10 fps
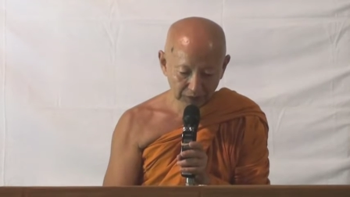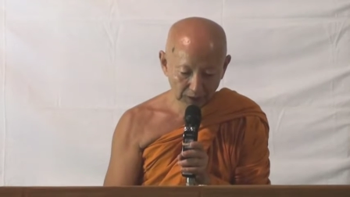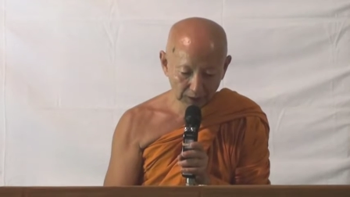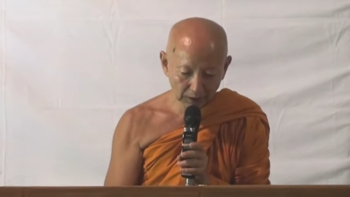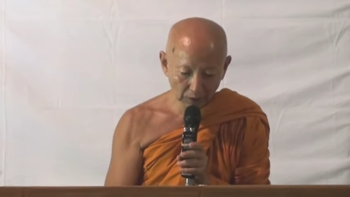
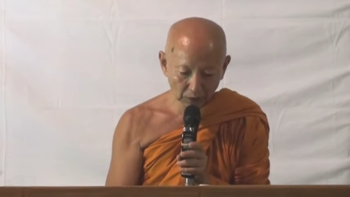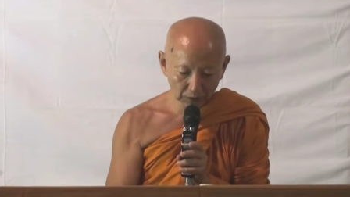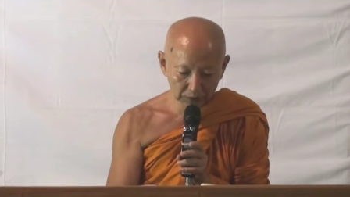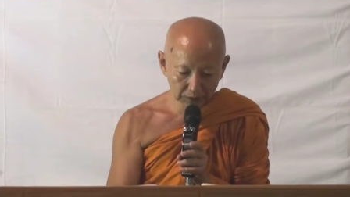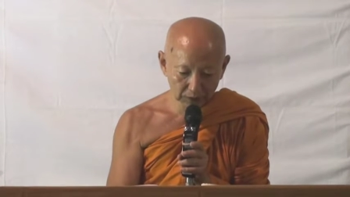And the
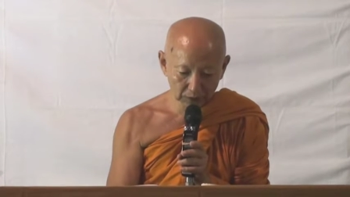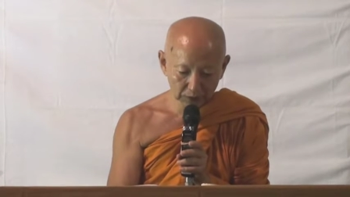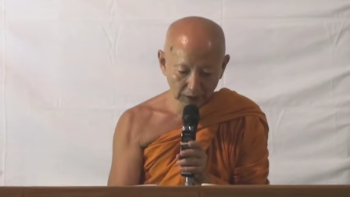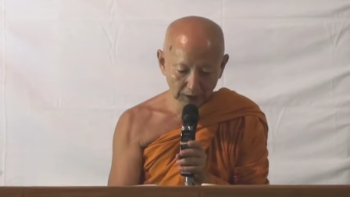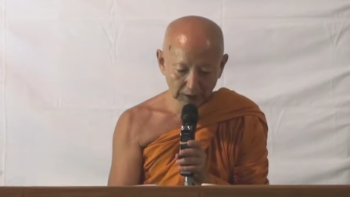Lord said to
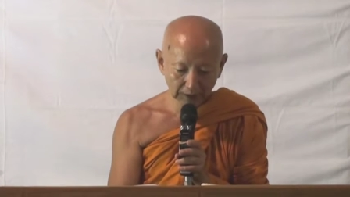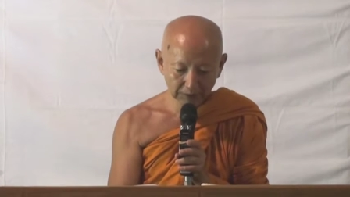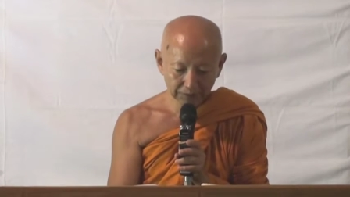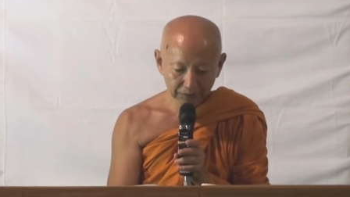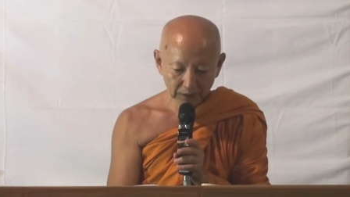Sakka,
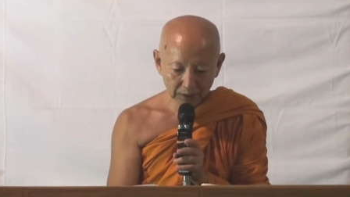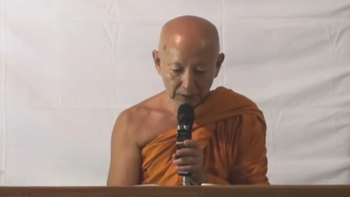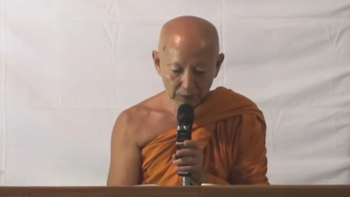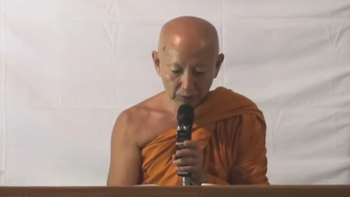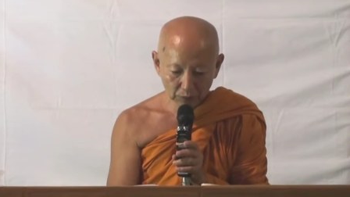It
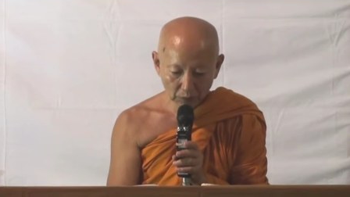is